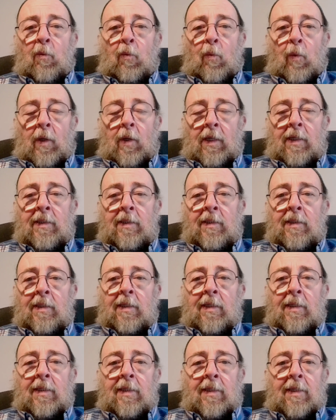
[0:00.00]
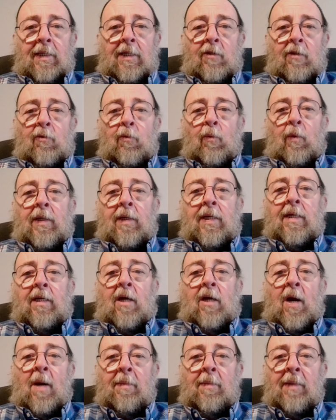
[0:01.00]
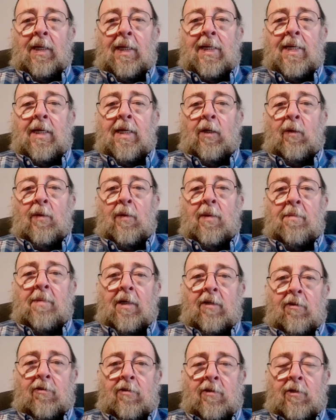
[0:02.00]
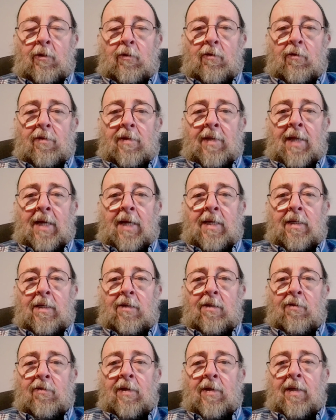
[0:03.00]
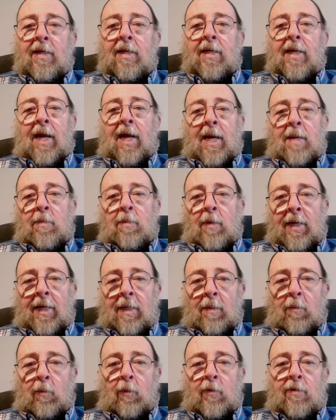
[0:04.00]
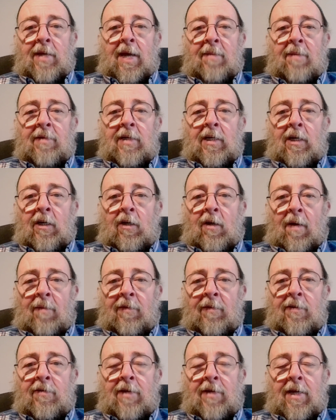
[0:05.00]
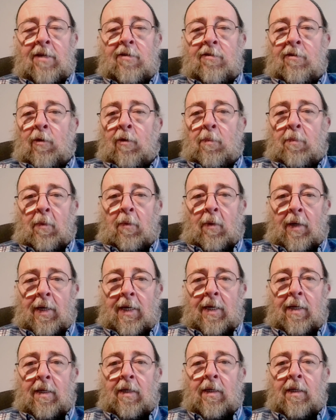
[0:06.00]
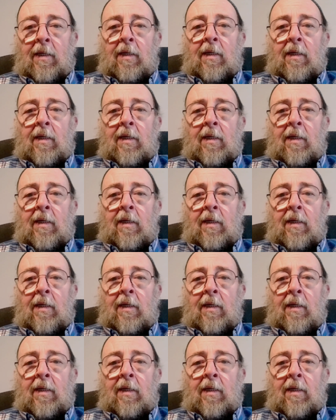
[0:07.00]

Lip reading: One is one commonly held among Jews, that is, Abraham was having a conversation or praying